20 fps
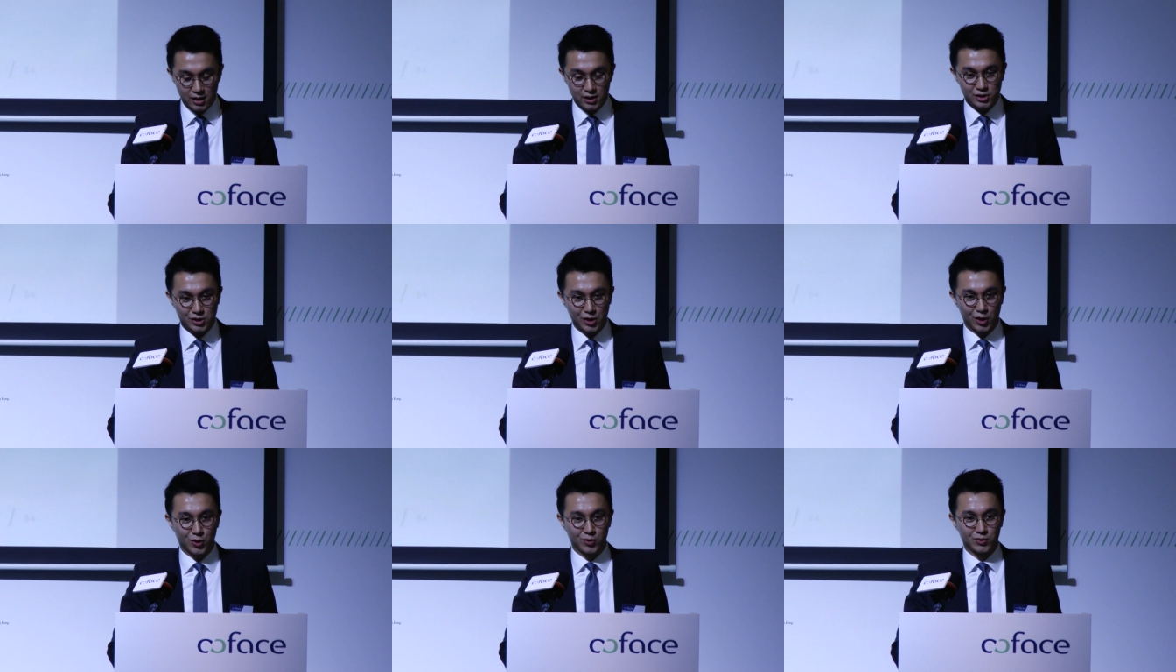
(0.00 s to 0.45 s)

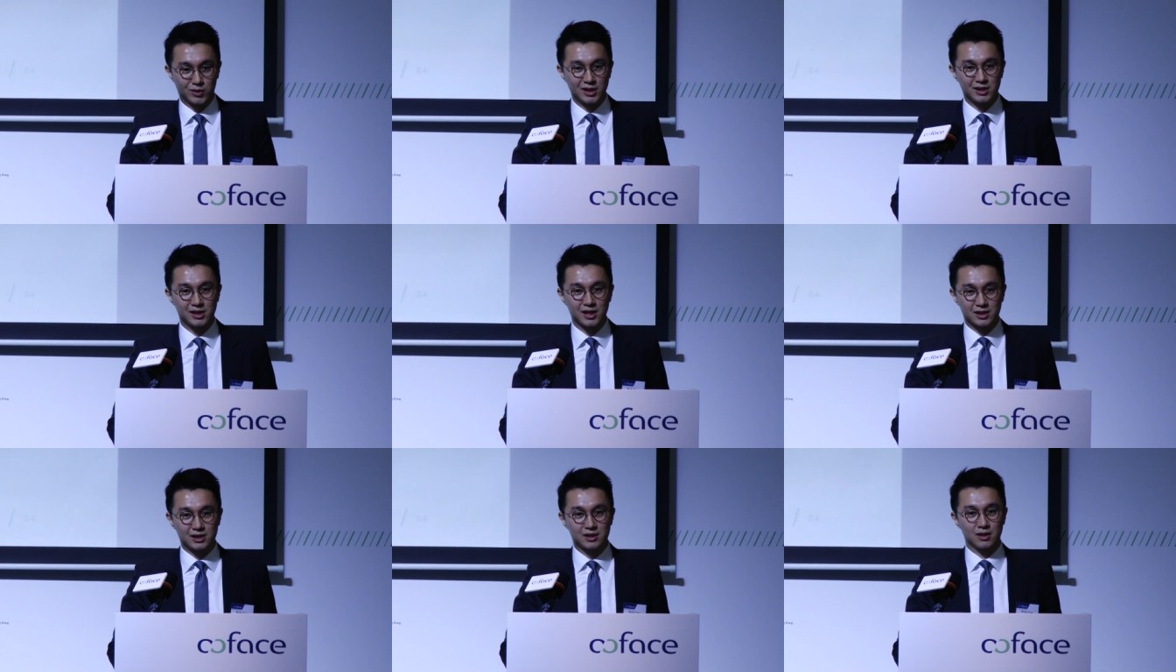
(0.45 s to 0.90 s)
So
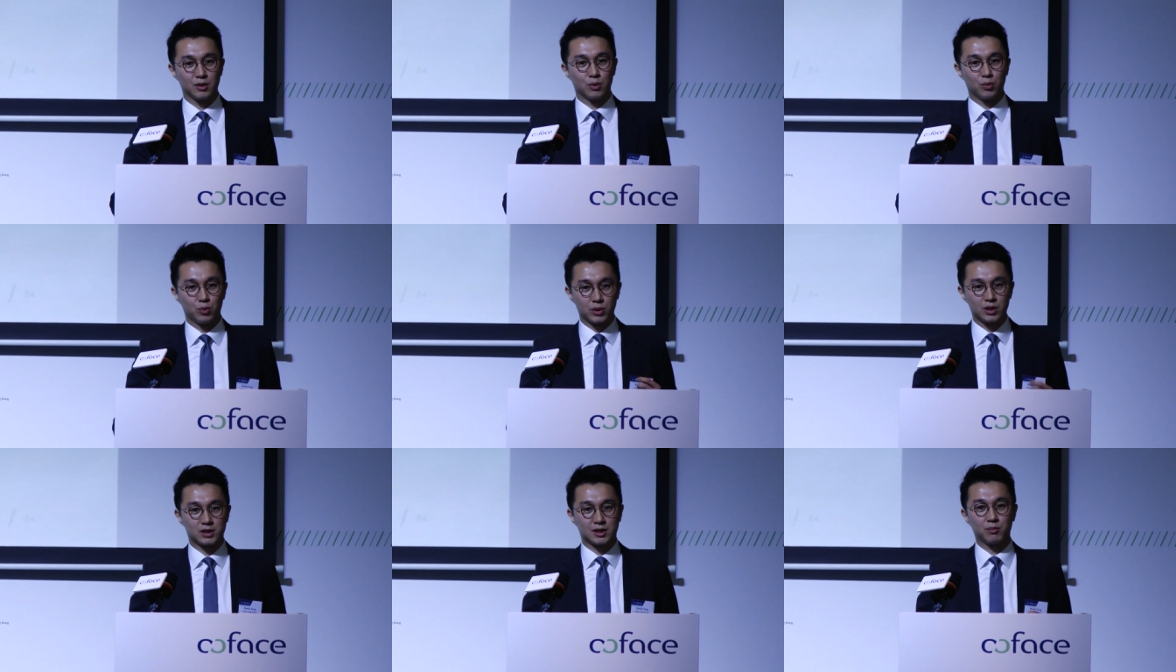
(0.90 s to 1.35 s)
this is
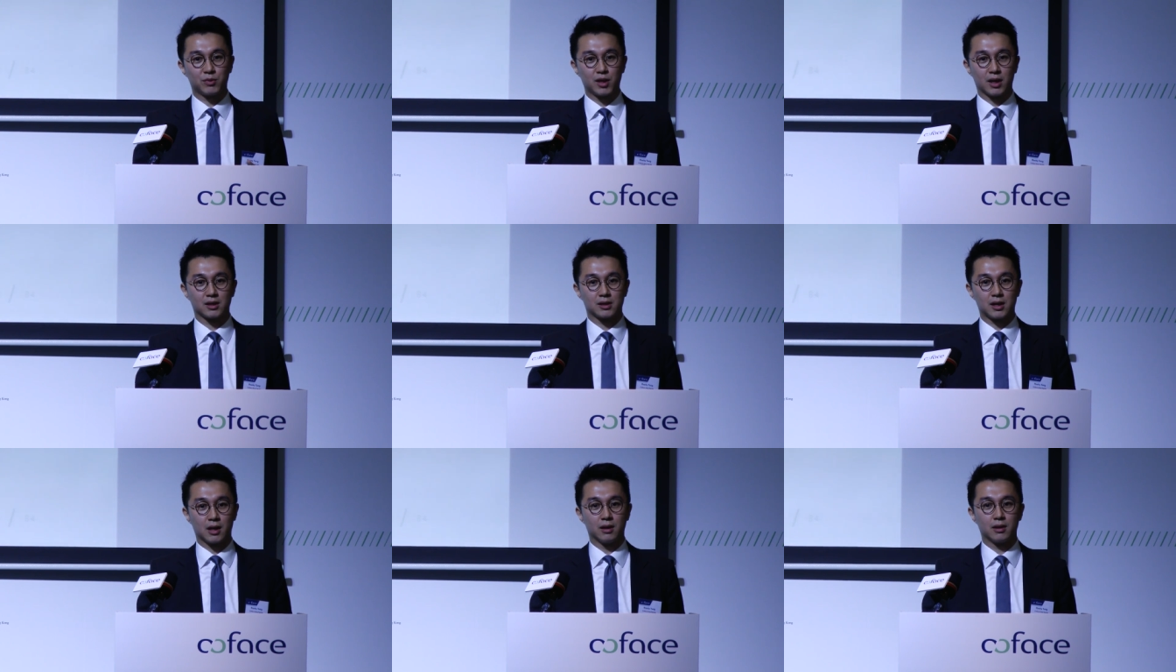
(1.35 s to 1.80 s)

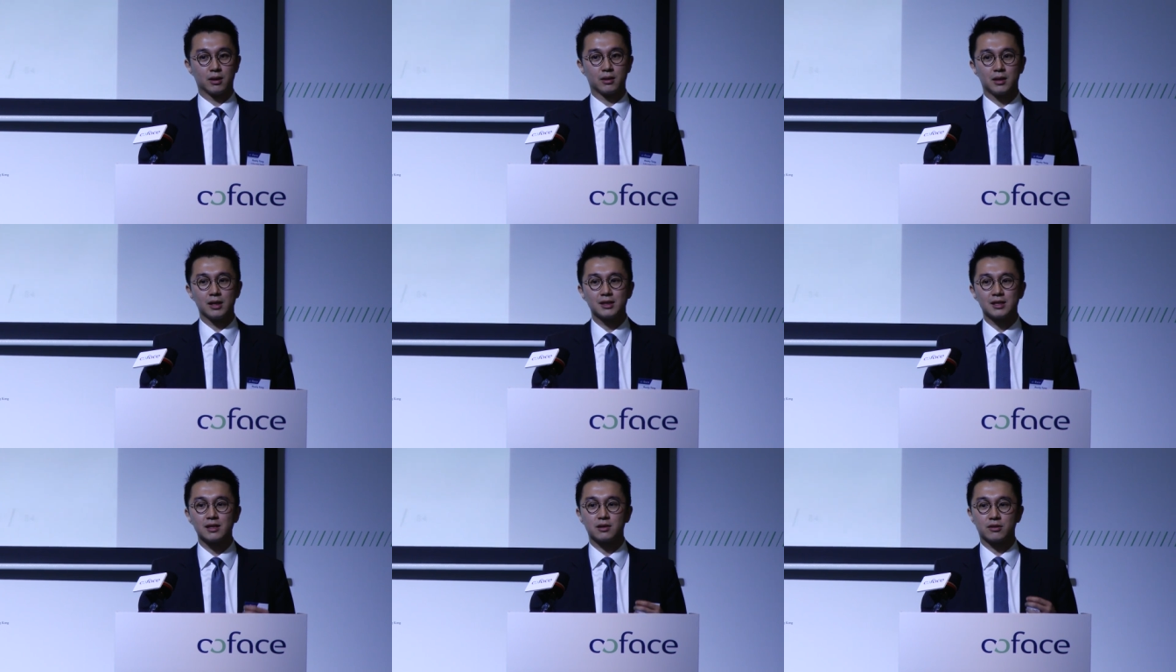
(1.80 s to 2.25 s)
something,
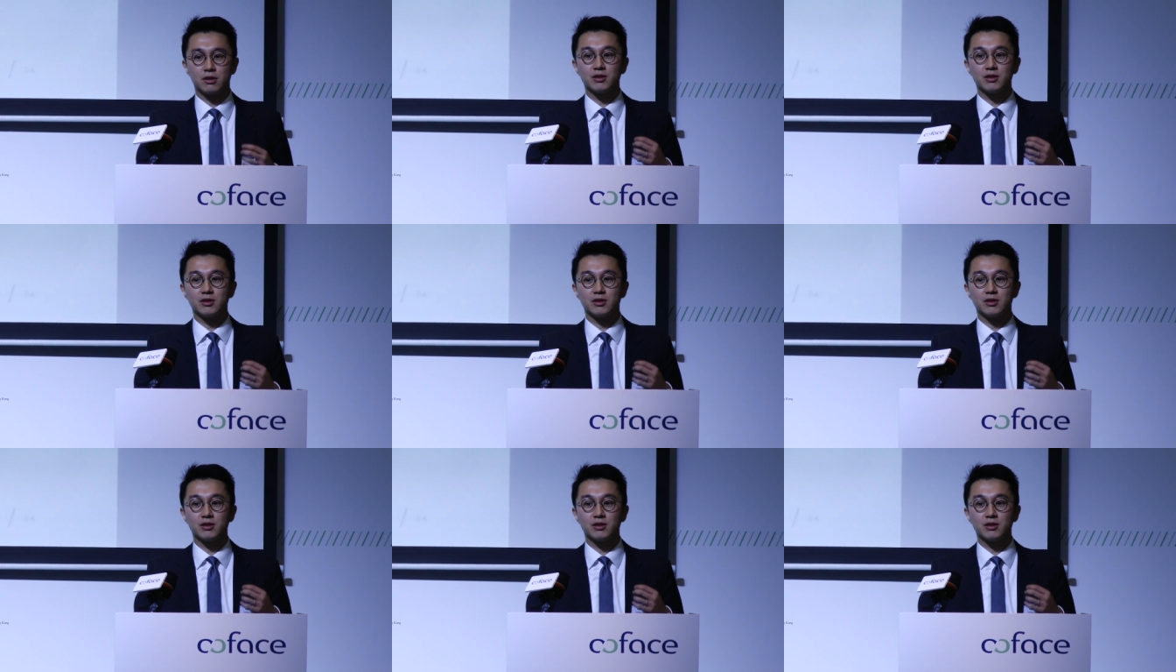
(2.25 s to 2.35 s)
this is,